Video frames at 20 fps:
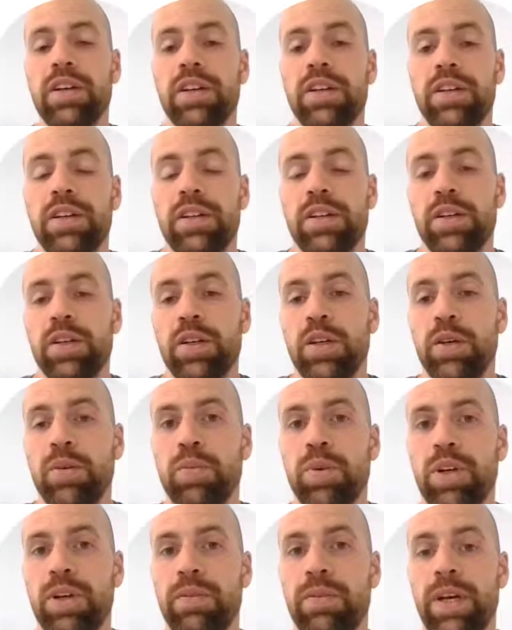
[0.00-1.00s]
a
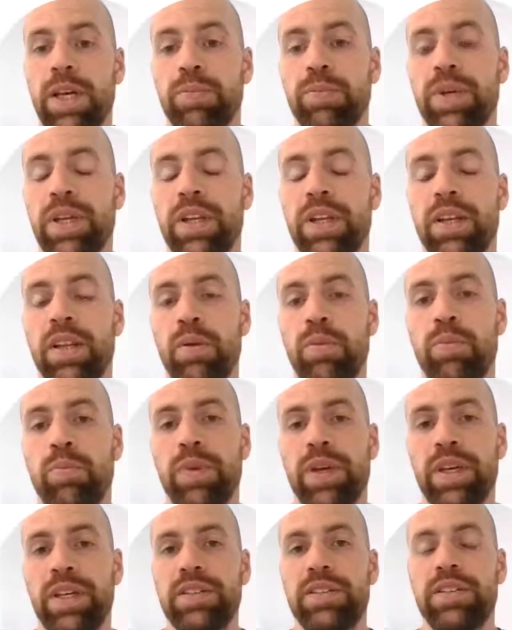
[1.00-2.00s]
putaway bin
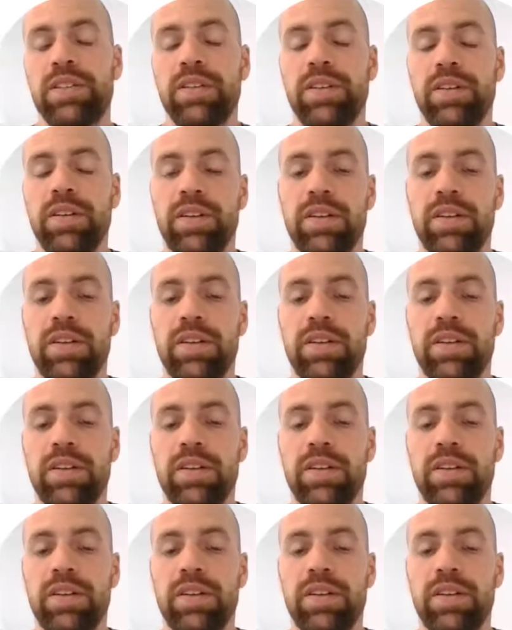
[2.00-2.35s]
based